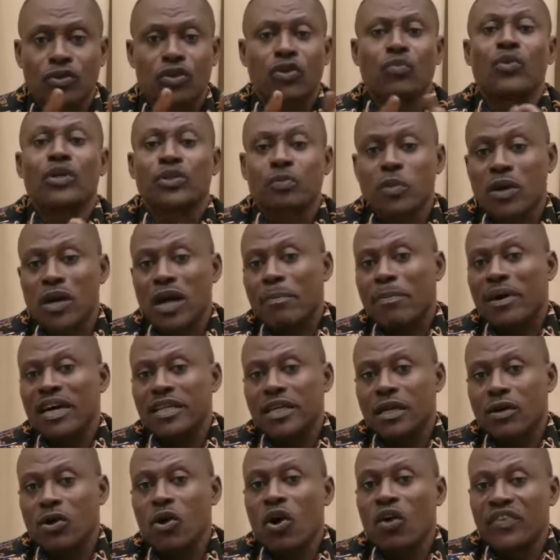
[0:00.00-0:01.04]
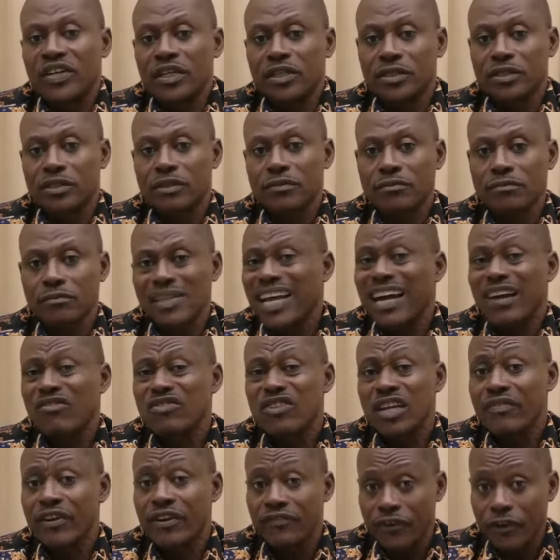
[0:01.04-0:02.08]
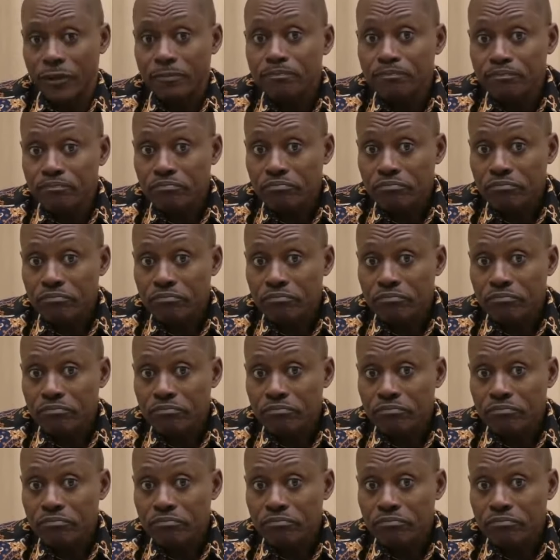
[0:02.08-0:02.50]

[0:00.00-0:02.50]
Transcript: We spoke about the covenant that could never fail.